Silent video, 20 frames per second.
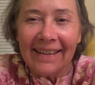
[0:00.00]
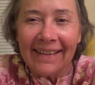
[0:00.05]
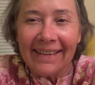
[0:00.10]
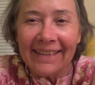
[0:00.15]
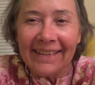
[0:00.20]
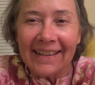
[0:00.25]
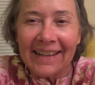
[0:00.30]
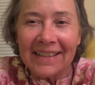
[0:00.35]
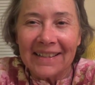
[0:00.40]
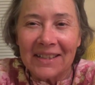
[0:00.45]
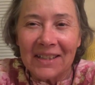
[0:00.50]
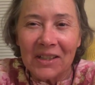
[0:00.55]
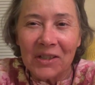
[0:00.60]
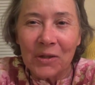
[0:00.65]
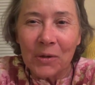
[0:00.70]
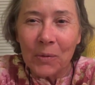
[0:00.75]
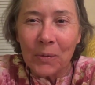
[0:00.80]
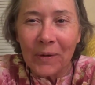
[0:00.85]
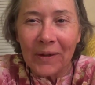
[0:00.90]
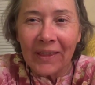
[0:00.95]
It has to
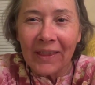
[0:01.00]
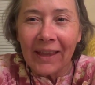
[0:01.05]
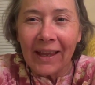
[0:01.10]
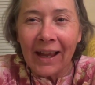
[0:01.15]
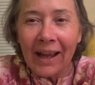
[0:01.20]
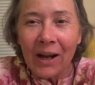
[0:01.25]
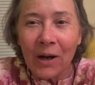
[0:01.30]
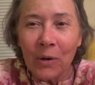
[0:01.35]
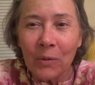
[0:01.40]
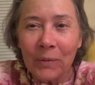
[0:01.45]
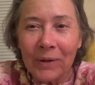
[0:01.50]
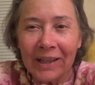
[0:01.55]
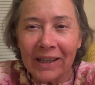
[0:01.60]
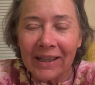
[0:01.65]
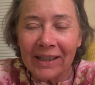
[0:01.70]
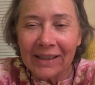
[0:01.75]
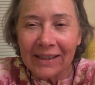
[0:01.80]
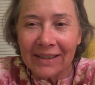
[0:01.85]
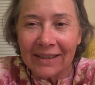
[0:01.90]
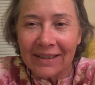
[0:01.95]
do with how we
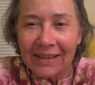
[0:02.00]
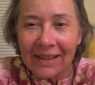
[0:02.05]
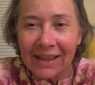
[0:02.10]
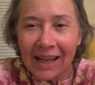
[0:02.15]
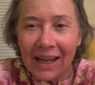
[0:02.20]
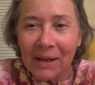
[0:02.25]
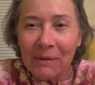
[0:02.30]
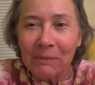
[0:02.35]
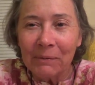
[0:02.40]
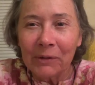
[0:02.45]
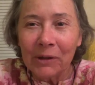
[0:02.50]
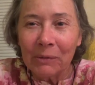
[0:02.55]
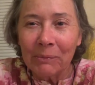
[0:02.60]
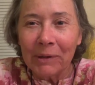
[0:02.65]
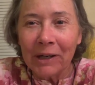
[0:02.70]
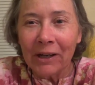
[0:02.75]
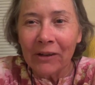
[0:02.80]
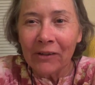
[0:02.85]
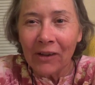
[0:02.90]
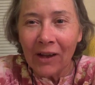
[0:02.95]
can escape from
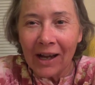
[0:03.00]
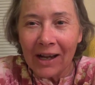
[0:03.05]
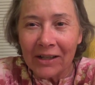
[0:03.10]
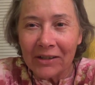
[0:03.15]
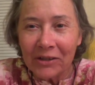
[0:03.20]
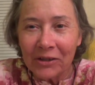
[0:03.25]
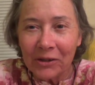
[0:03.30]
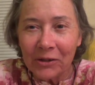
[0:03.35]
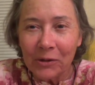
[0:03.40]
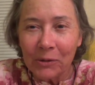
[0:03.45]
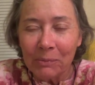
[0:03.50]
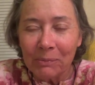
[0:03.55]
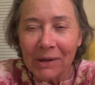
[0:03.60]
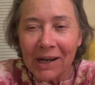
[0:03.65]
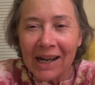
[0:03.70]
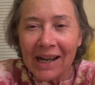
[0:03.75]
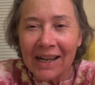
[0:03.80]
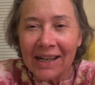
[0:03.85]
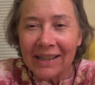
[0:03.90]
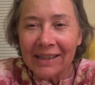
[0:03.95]
our logical
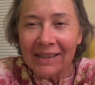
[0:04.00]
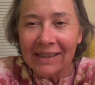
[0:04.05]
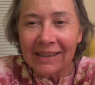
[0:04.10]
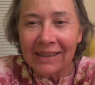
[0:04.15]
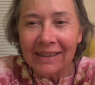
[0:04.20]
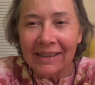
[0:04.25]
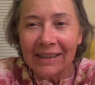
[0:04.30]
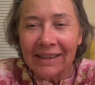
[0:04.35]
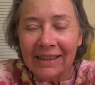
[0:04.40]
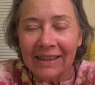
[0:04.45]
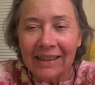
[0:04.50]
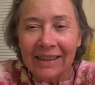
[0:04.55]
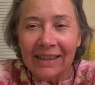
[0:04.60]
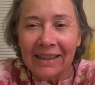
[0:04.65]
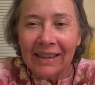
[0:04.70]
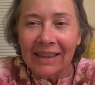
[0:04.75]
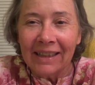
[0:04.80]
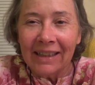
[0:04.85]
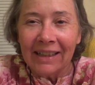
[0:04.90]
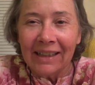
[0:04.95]
mind
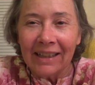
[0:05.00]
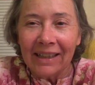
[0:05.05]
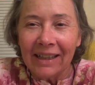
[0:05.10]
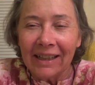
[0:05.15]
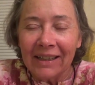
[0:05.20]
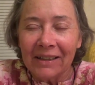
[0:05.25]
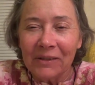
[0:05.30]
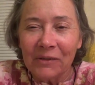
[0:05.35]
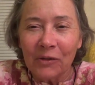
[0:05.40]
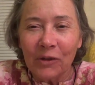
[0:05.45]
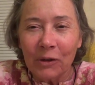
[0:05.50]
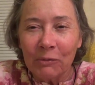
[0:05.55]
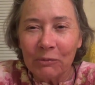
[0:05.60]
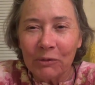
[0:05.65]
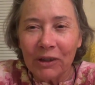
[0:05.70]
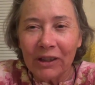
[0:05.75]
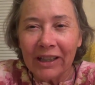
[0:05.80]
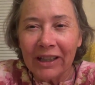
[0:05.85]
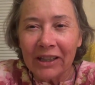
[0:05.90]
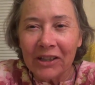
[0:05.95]
and from
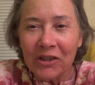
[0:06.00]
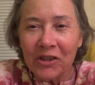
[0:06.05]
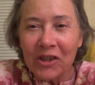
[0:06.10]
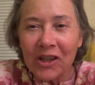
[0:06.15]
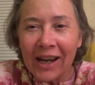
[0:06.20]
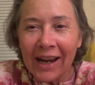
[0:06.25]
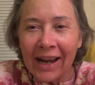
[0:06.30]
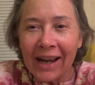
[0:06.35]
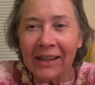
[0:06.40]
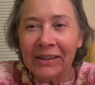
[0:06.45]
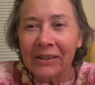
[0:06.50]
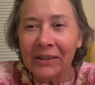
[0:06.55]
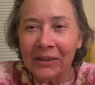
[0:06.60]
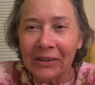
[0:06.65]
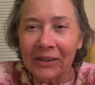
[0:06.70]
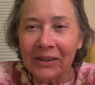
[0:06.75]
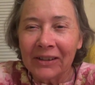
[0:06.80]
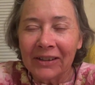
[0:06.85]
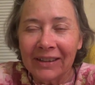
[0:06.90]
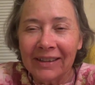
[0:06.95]
clear
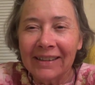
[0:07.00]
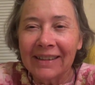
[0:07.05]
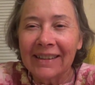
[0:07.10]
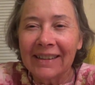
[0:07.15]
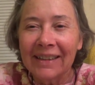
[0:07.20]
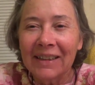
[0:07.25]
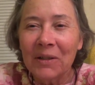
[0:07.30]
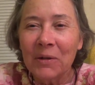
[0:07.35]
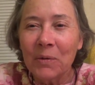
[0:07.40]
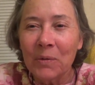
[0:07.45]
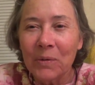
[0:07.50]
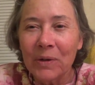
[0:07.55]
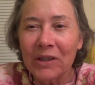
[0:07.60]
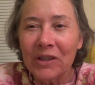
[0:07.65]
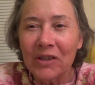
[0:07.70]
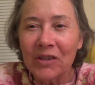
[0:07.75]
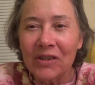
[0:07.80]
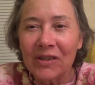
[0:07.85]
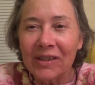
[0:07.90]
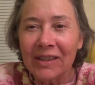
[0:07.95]
chatter,
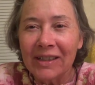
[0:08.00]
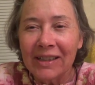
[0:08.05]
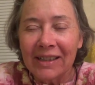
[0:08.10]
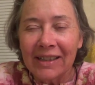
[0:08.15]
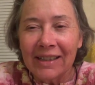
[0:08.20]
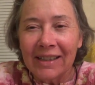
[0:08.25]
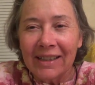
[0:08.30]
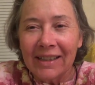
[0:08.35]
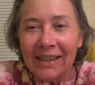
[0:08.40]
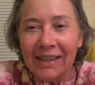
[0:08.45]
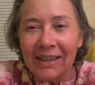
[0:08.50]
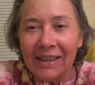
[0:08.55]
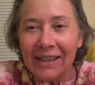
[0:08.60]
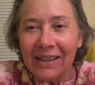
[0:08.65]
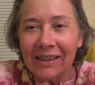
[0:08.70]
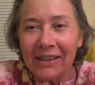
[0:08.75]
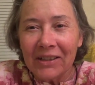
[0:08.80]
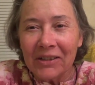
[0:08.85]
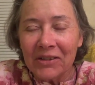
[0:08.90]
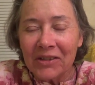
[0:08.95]
which
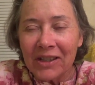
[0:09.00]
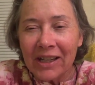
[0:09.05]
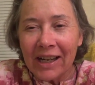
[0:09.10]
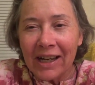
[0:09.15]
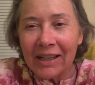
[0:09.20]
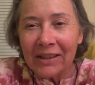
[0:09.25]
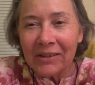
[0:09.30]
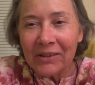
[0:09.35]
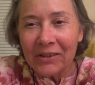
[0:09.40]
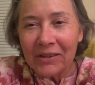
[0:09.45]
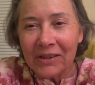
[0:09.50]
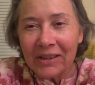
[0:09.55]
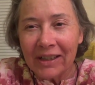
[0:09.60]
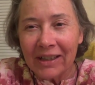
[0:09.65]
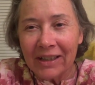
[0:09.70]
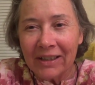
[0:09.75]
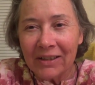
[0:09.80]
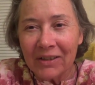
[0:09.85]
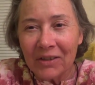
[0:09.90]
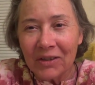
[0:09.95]
clear chatter
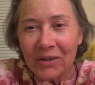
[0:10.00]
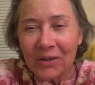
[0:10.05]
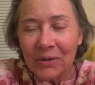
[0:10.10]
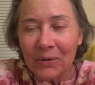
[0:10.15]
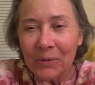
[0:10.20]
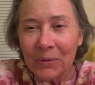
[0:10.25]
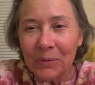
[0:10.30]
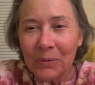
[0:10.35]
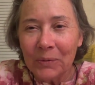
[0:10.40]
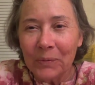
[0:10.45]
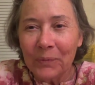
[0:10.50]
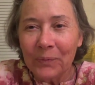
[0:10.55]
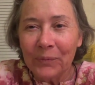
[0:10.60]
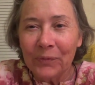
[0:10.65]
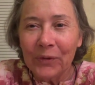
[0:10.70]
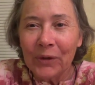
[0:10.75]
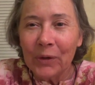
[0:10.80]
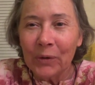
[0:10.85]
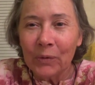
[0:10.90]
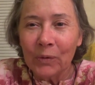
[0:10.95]
tends to
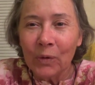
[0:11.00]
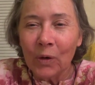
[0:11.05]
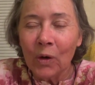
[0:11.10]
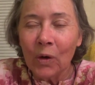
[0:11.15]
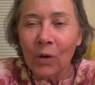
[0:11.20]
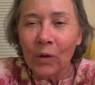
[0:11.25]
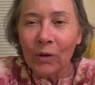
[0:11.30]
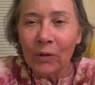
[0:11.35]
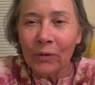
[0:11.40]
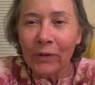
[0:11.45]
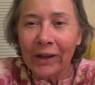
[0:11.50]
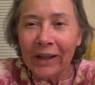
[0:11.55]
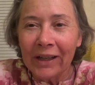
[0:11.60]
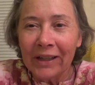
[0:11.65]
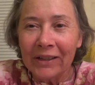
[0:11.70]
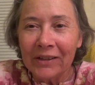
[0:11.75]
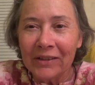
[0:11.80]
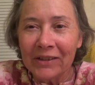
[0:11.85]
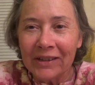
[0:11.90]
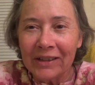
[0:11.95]
roll
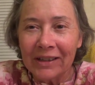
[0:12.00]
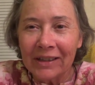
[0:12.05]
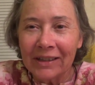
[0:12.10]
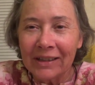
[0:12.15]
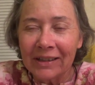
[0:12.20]
around